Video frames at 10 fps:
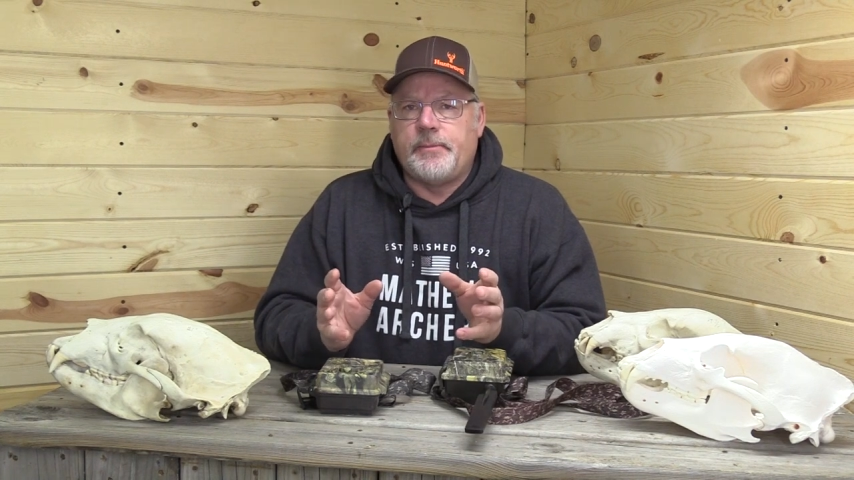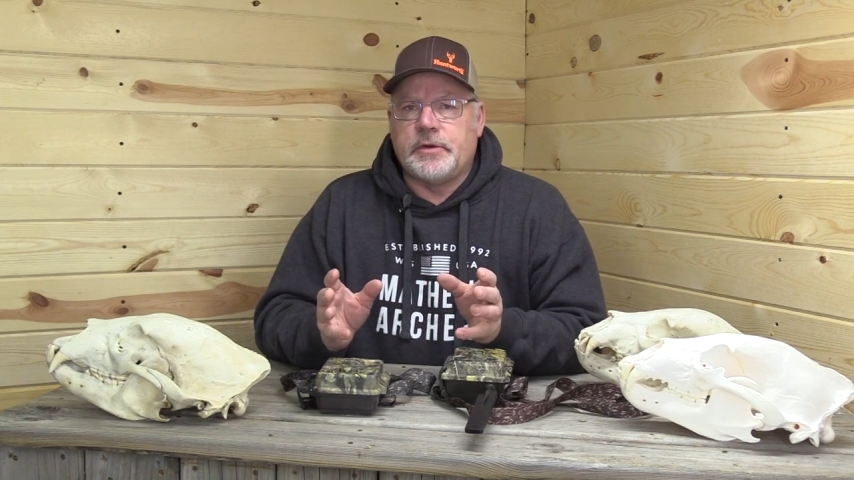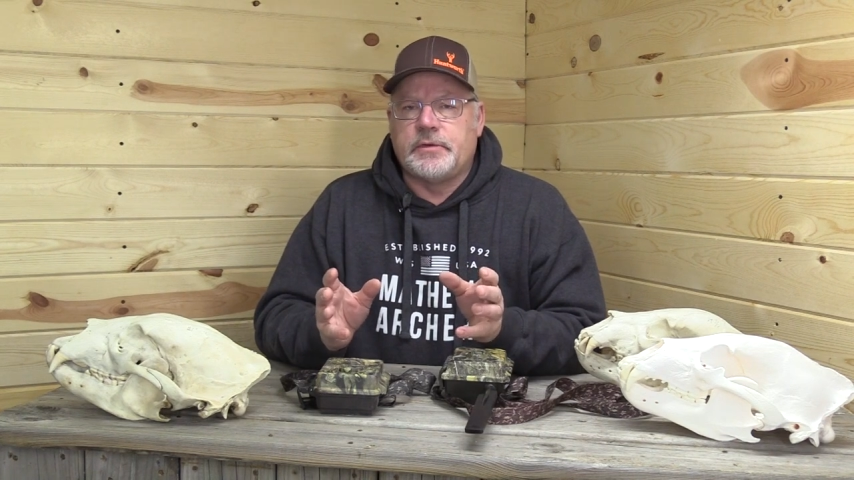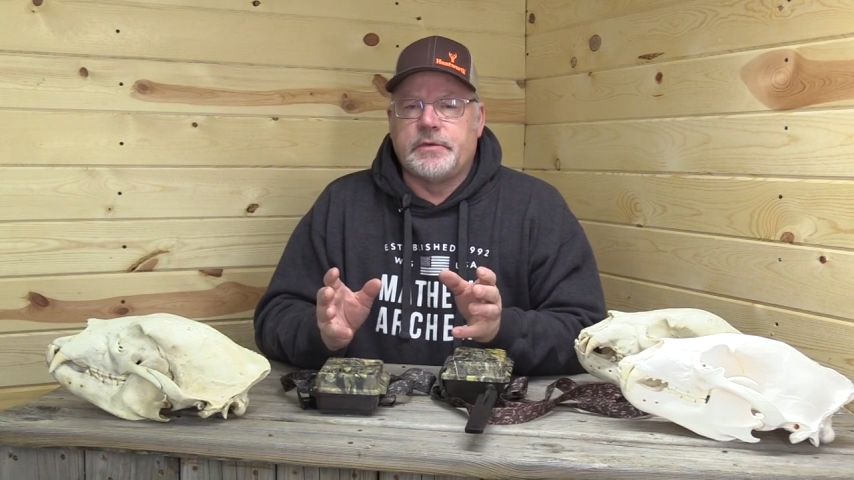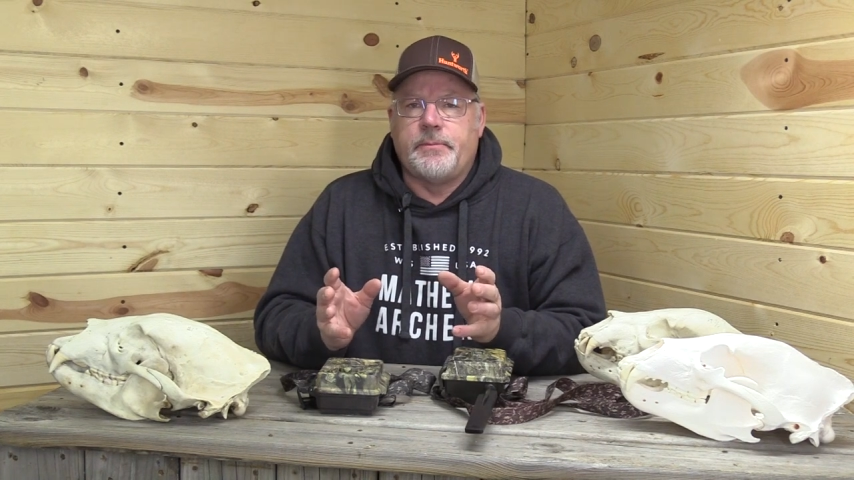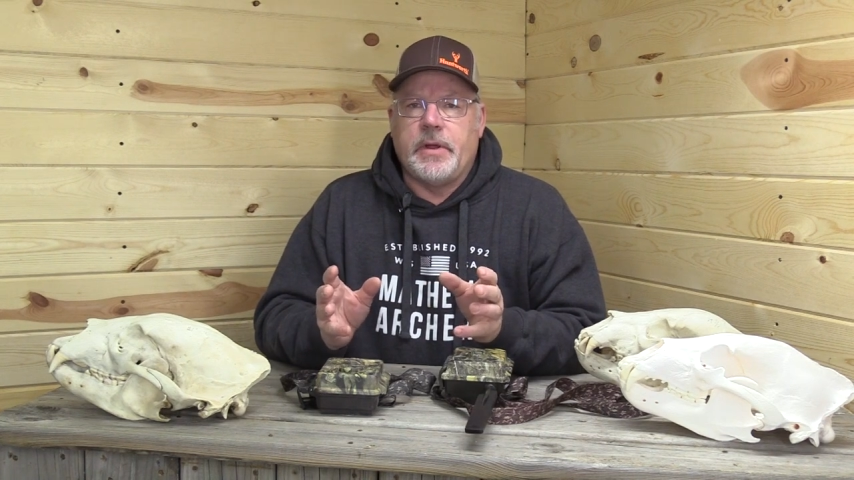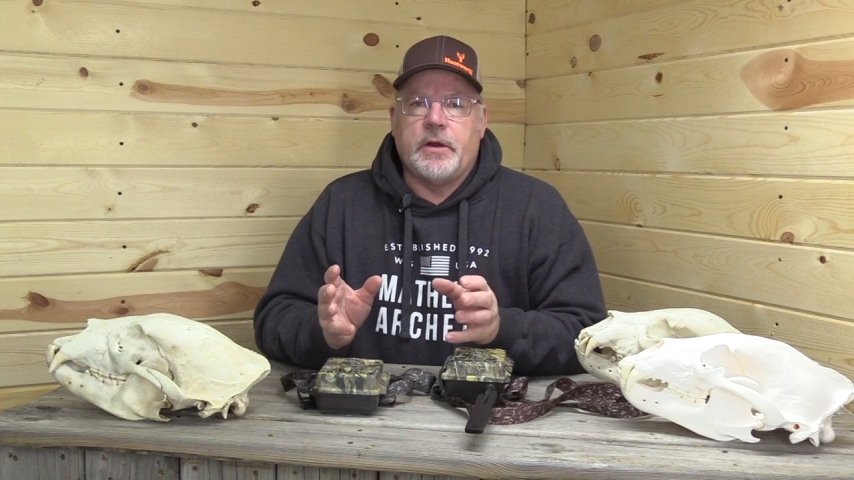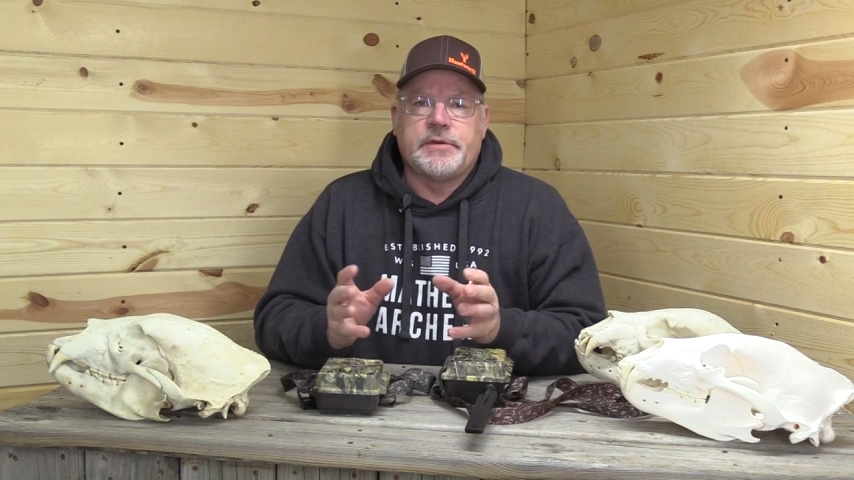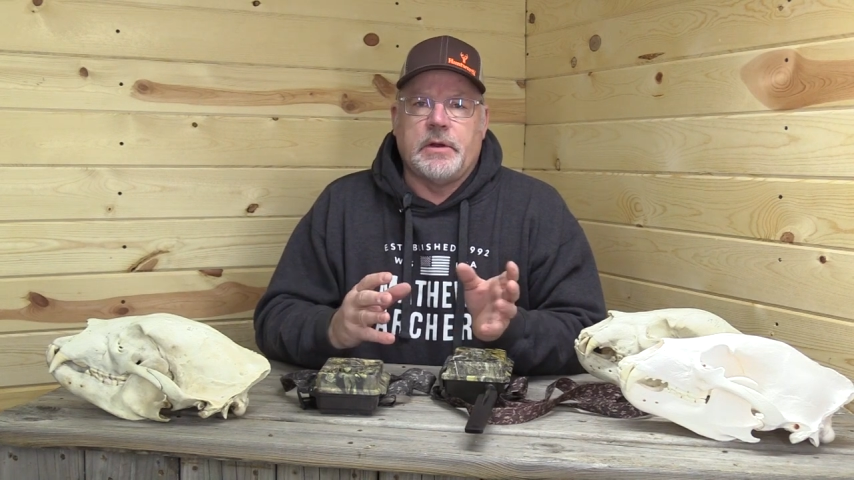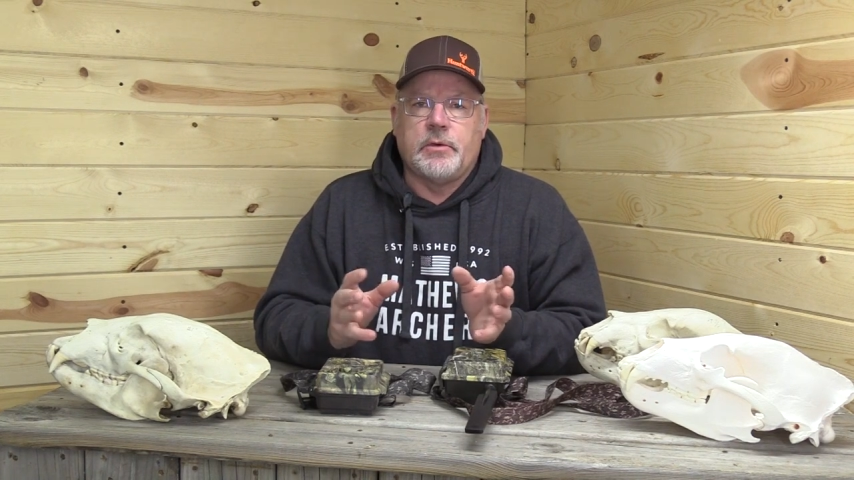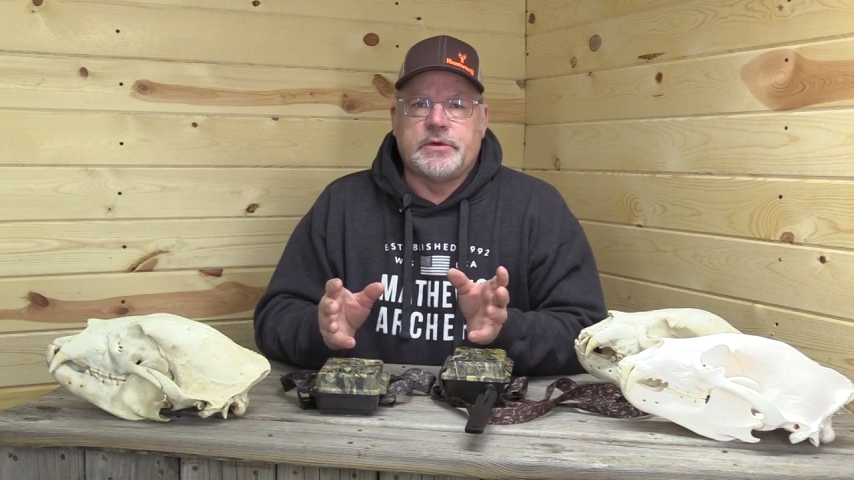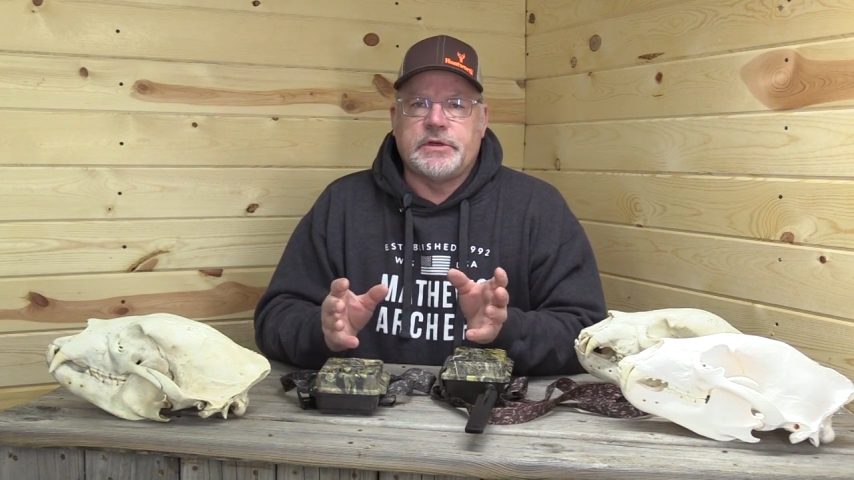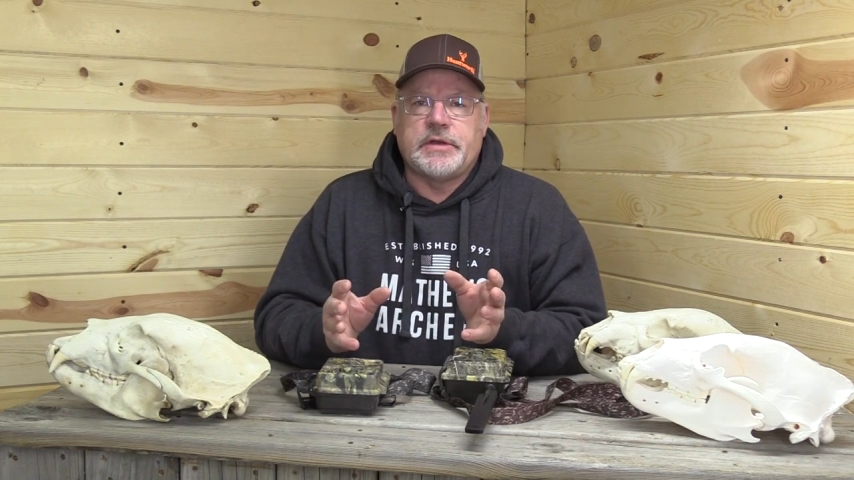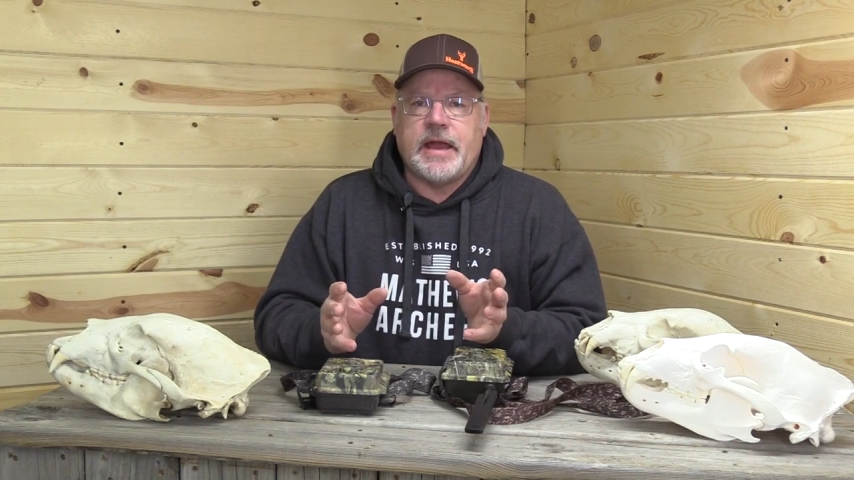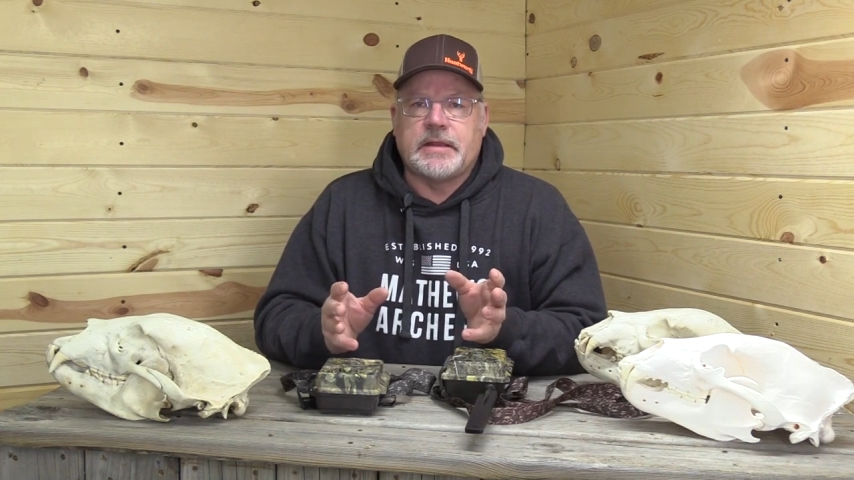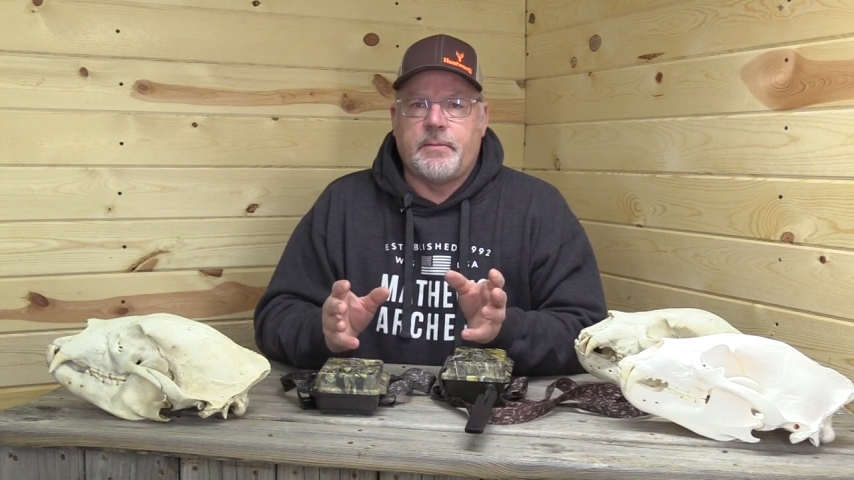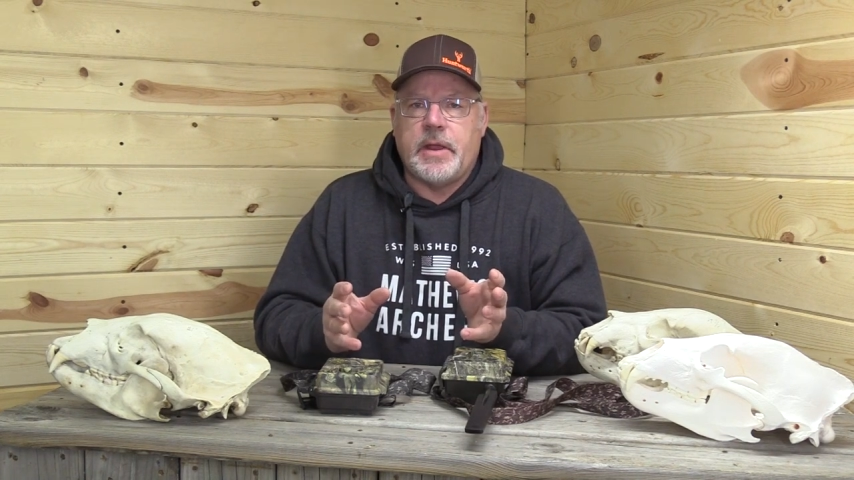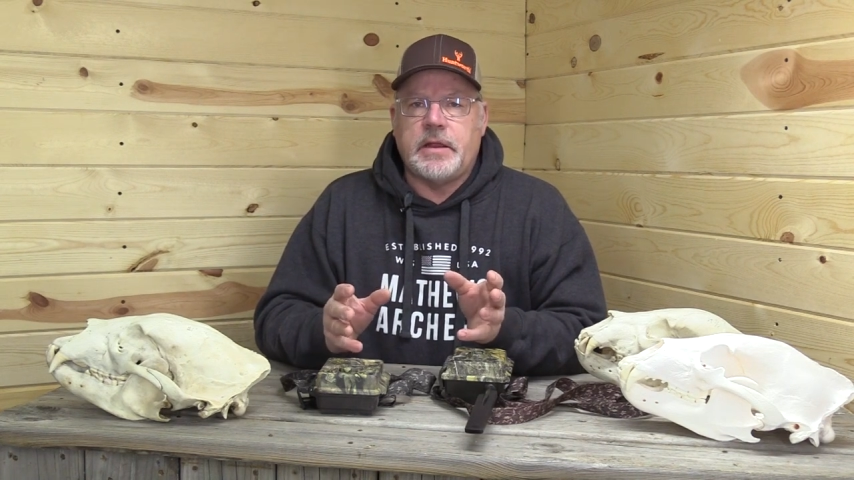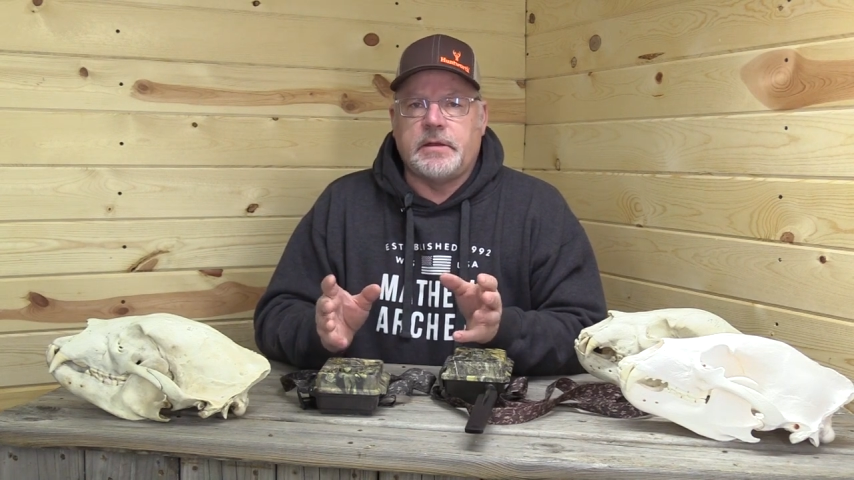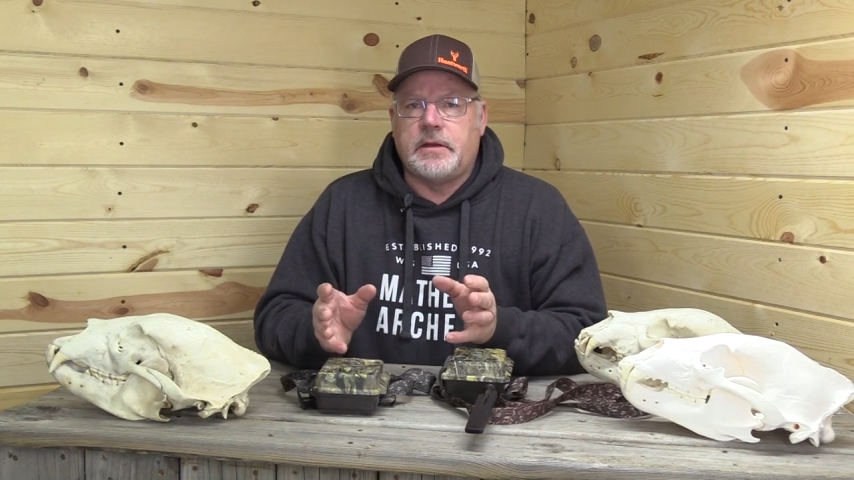of pictures of bears that were just at the bait.